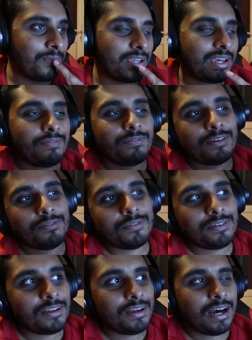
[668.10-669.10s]
yeah,
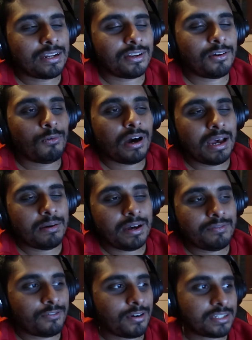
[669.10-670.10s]
I don't know why.
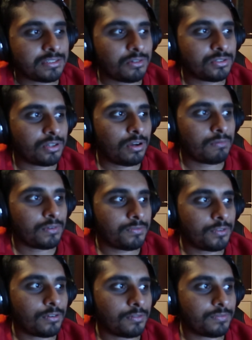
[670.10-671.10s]
I thought I saw Geelong were
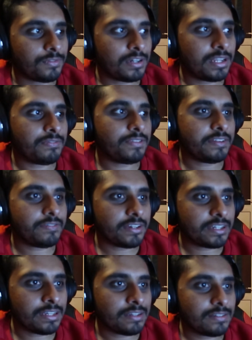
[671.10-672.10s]
4th. Oh, they're 5th.
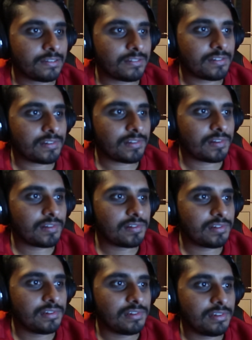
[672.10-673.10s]
Okay,
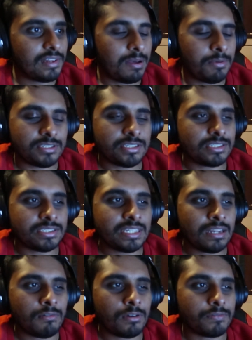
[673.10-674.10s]
I must have just
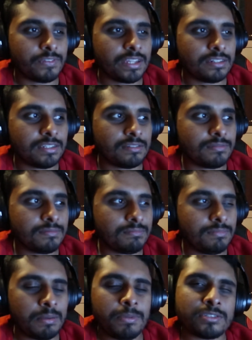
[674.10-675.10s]
seen the wrong thing then.
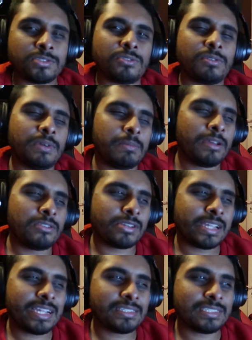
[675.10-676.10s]
Maybe I looked
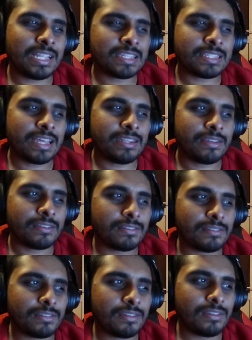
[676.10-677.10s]
at yesterday's ladder,
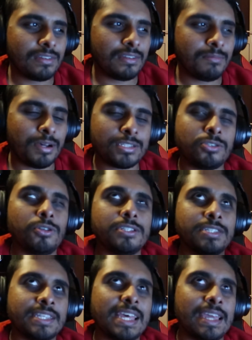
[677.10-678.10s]
but I saw it
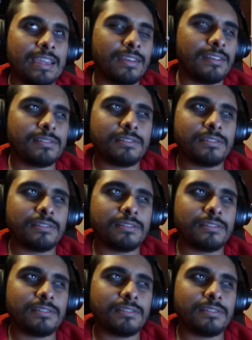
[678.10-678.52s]
today.